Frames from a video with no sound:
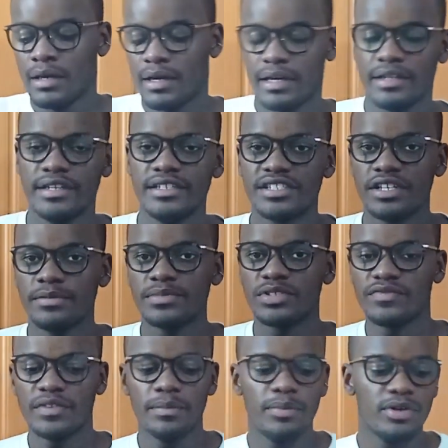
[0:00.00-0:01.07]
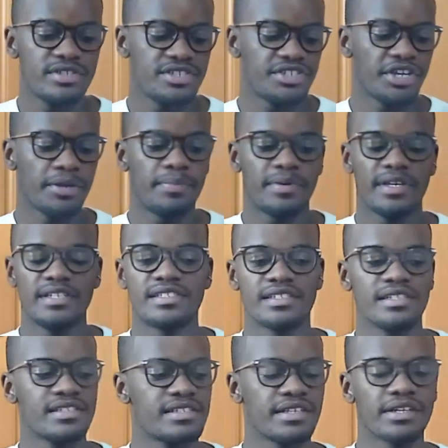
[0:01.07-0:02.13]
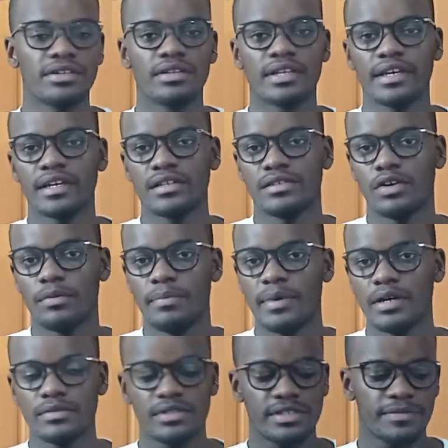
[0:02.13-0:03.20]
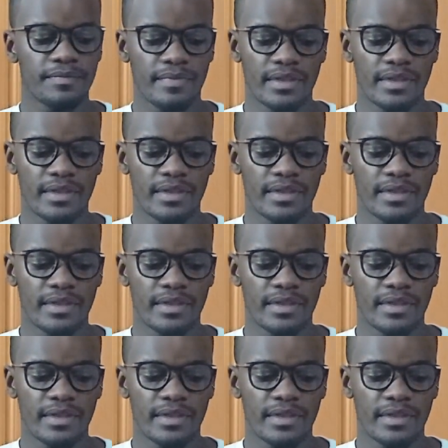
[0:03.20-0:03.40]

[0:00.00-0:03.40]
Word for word: And in terms of the board shape, it's a single kick top mount,